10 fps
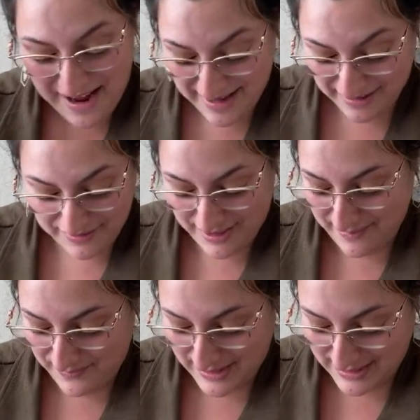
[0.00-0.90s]
I love
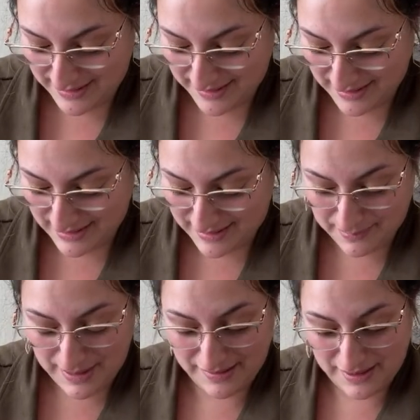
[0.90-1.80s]
it. It's, it's
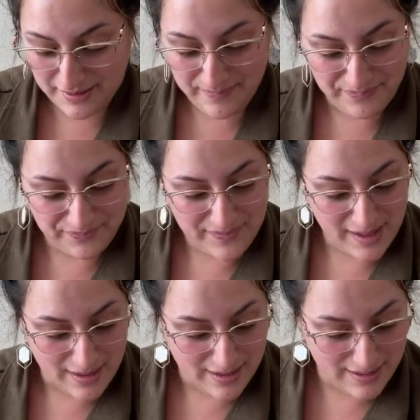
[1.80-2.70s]
amazing.
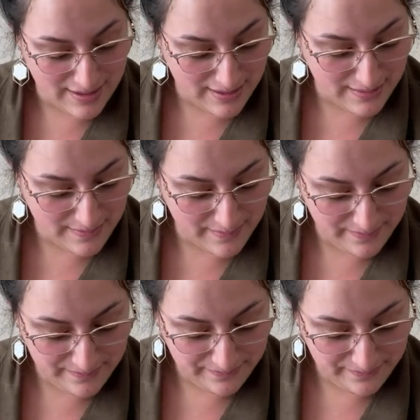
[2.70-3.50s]
Um,